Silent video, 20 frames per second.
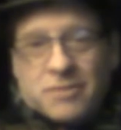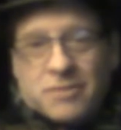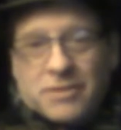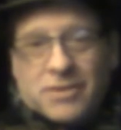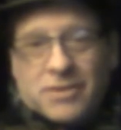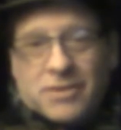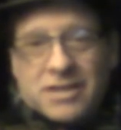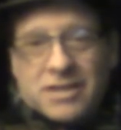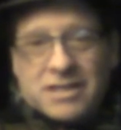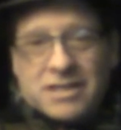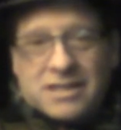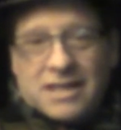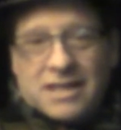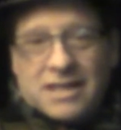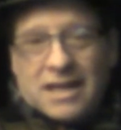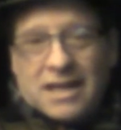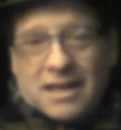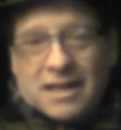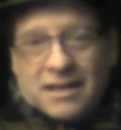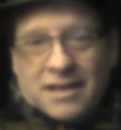wants to see
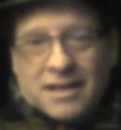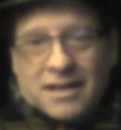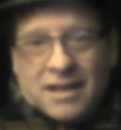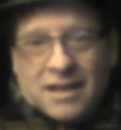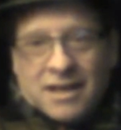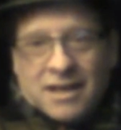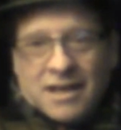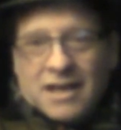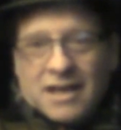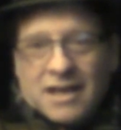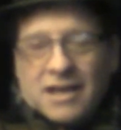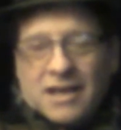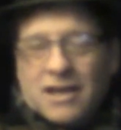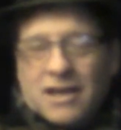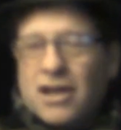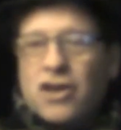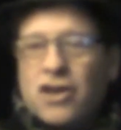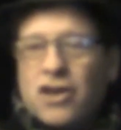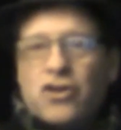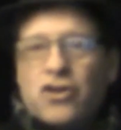it.
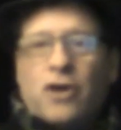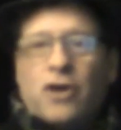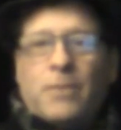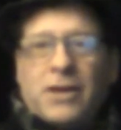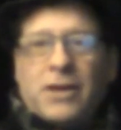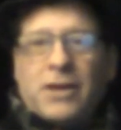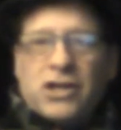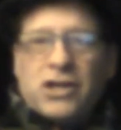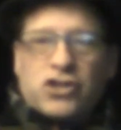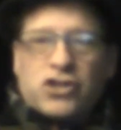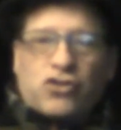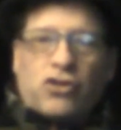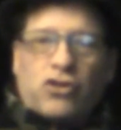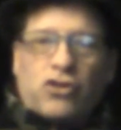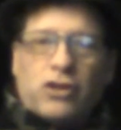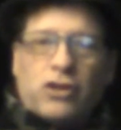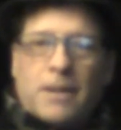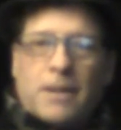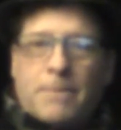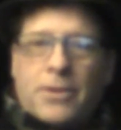Nobody is
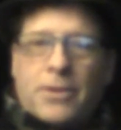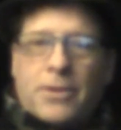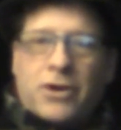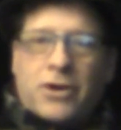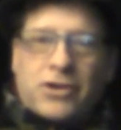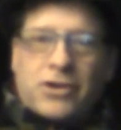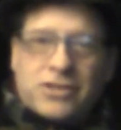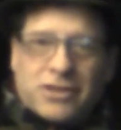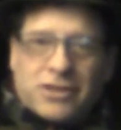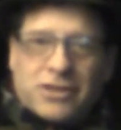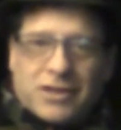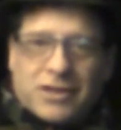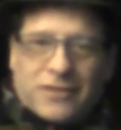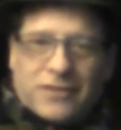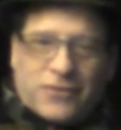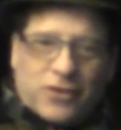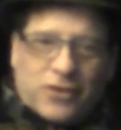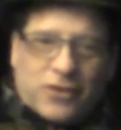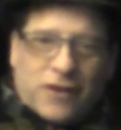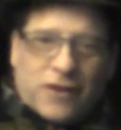trolling bars looking
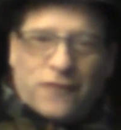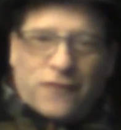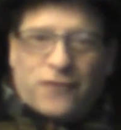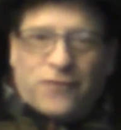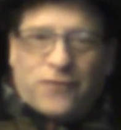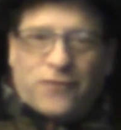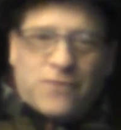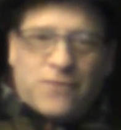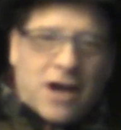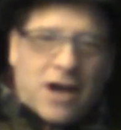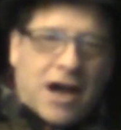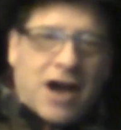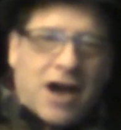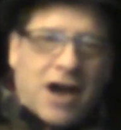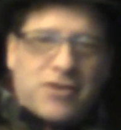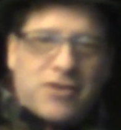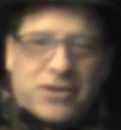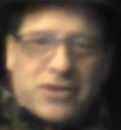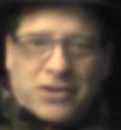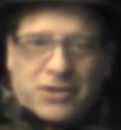for a
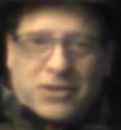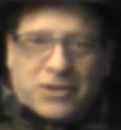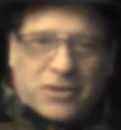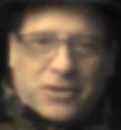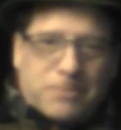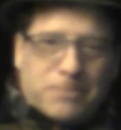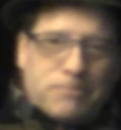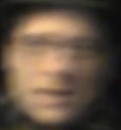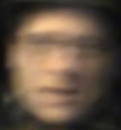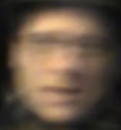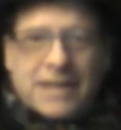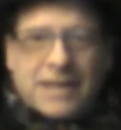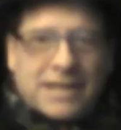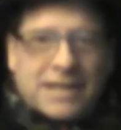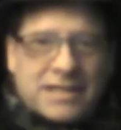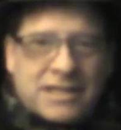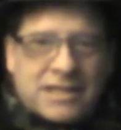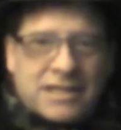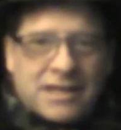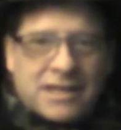100-year-old
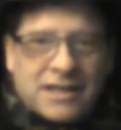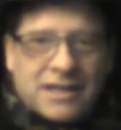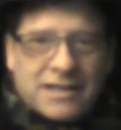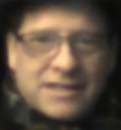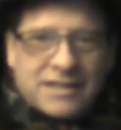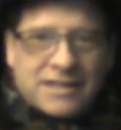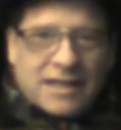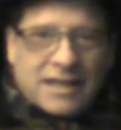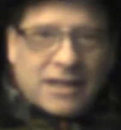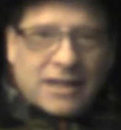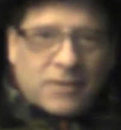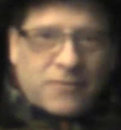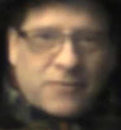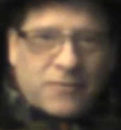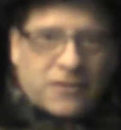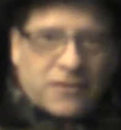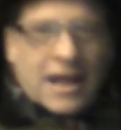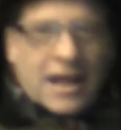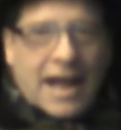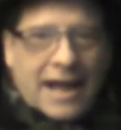penis to
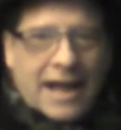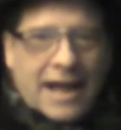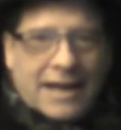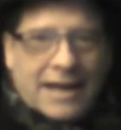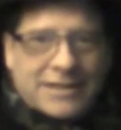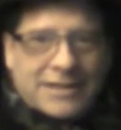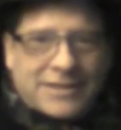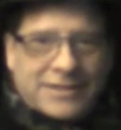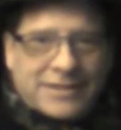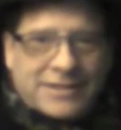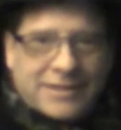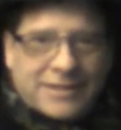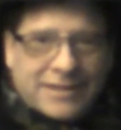flash.